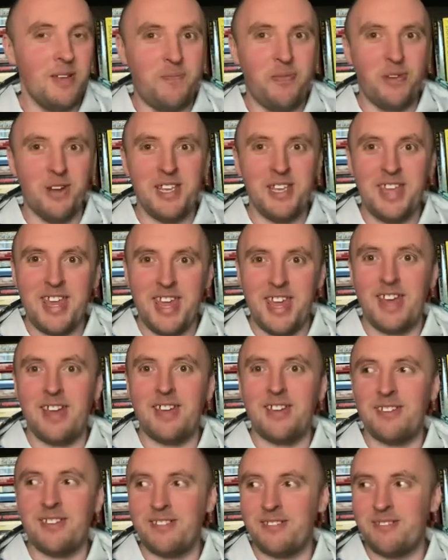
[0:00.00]
But
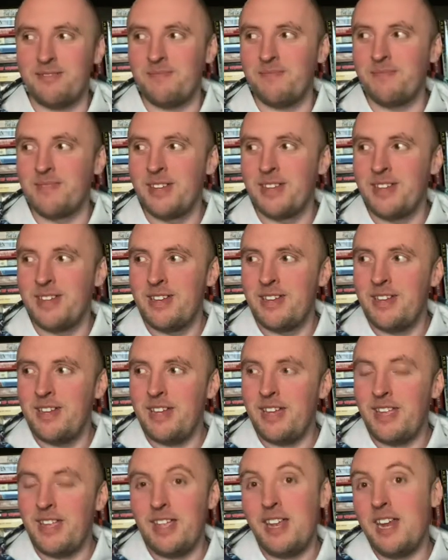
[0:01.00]
yeah.
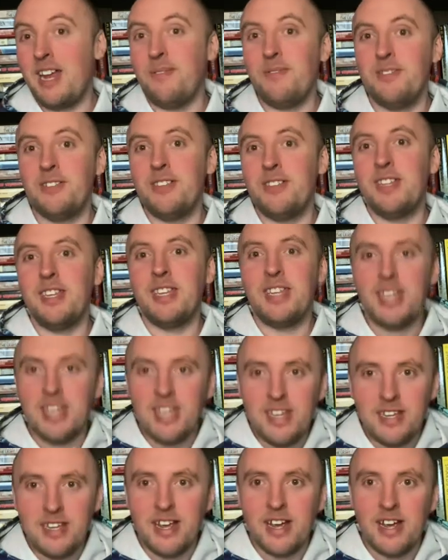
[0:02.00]
And then obviously the
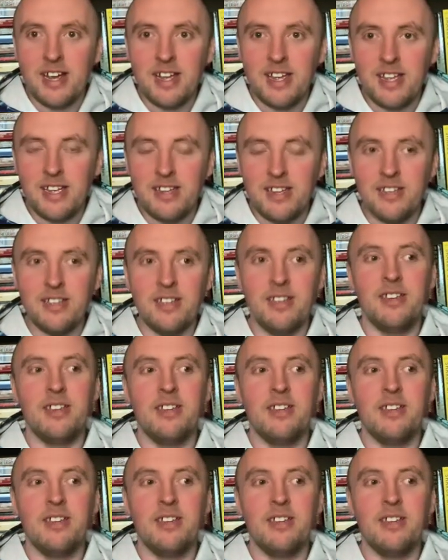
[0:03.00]
kid dying.